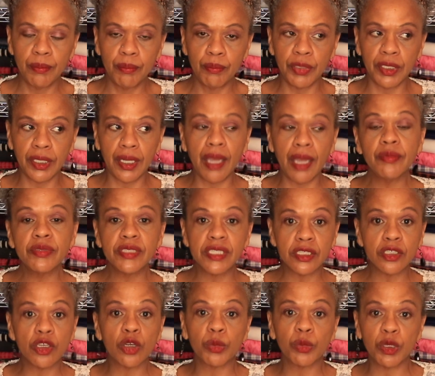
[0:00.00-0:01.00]
But I was
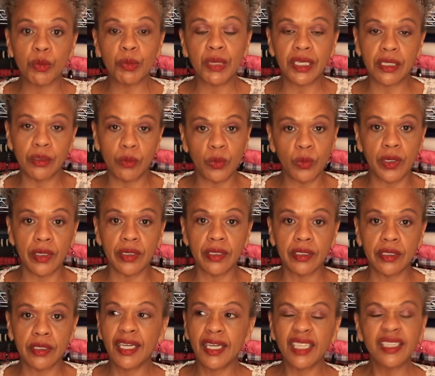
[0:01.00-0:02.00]
determined to make it
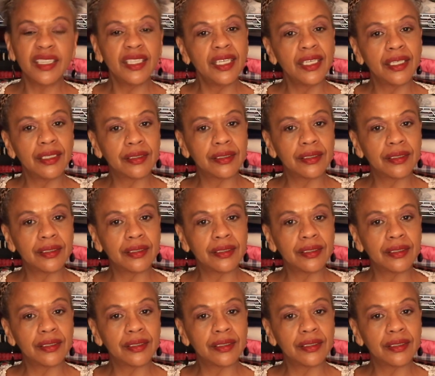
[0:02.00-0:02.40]
work. And I think